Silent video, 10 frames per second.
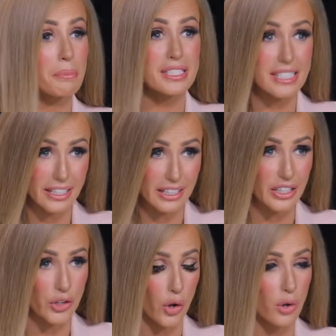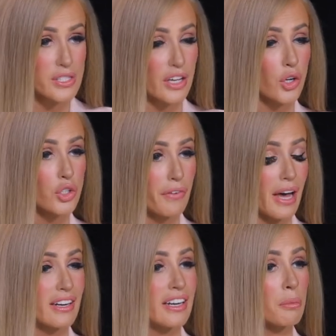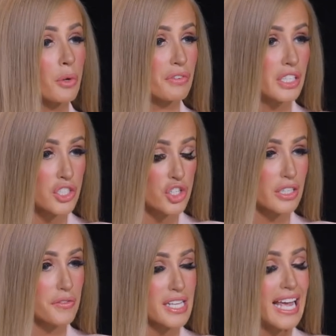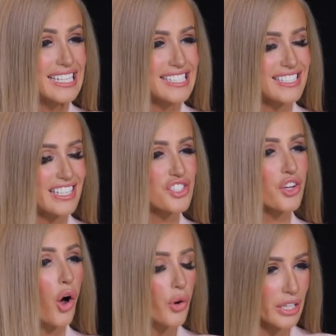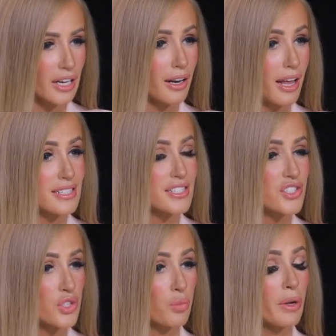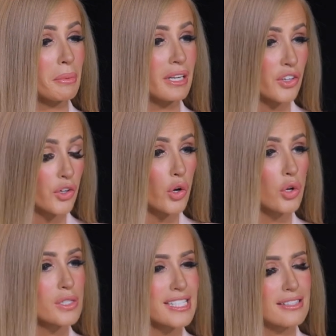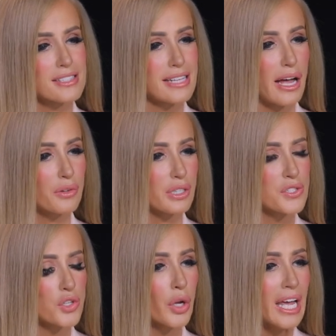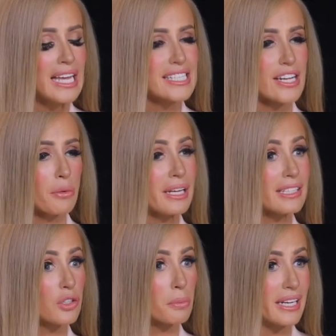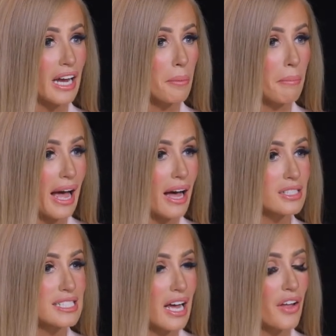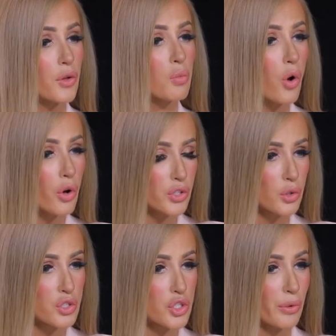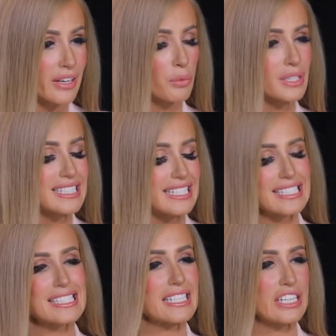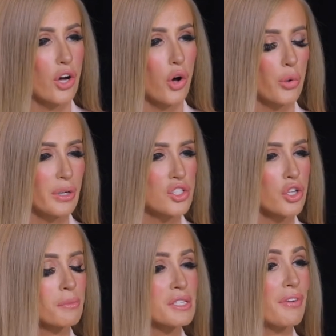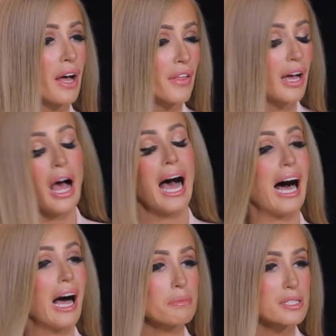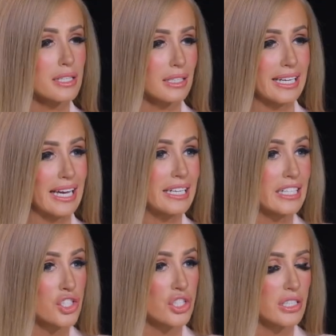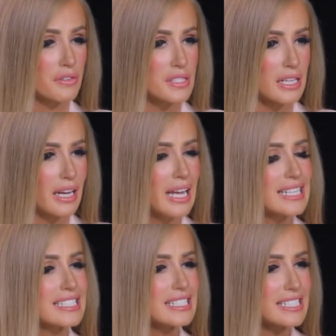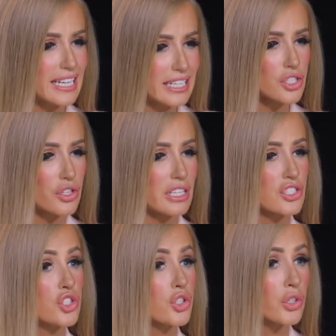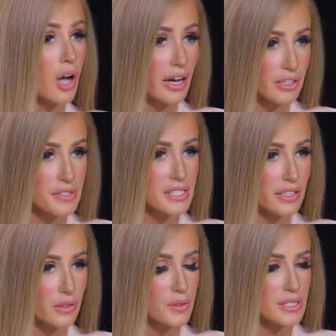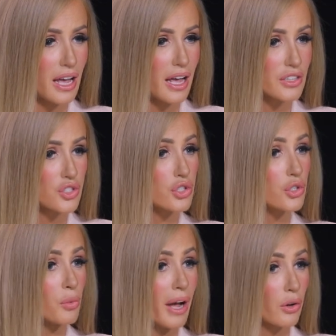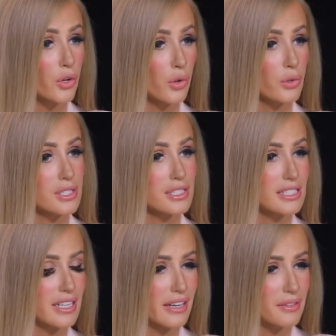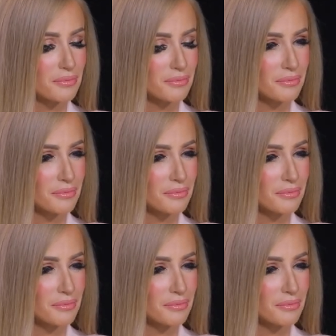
particularly girls. I know you've had a number of initiatives to teach coding classes to women and girls in Saudi. So tell me a little bit about the work you're doing with DCO in terms of other upskilling initiatives to teach these new kind of skills to our girls today.